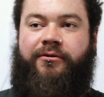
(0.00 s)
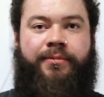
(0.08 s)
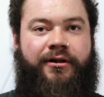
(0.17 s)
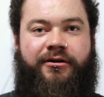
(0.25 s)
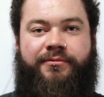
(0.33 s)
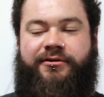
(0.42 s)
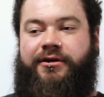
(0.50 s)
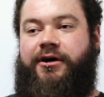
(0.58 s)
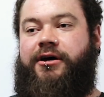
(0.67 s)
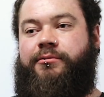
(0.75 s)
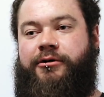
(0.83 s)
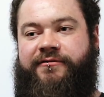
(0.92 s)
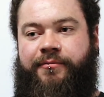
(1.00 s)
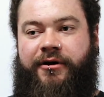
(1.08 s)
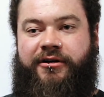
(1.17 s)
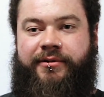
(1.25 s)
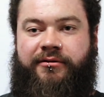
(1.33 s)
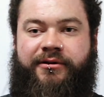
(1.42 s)
pull-ups, more of a
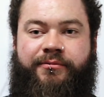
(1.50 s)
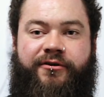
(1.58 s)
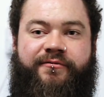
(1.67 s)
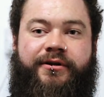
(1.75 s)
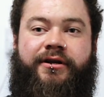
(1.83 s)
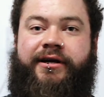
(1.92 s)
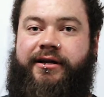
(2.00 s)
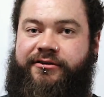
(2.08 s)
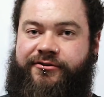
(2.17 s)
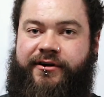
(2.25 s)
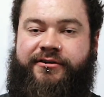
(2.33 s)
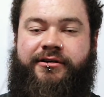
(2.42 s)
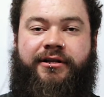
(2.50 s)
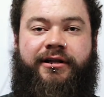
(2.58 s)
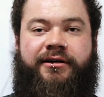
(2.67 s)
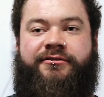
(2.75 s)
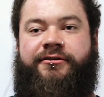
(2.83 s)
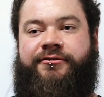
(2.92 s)
bodybuilding movement again, stretching the
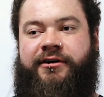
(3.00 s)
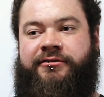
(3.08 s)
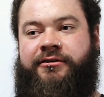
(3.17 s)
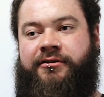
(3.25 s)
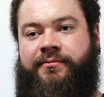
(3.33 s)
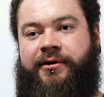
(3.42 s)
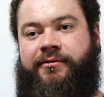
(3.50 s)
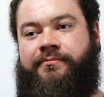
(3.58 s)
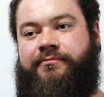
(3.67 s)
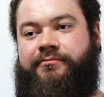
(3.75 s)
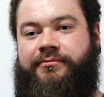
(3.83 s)
lats, contracting at the bottom.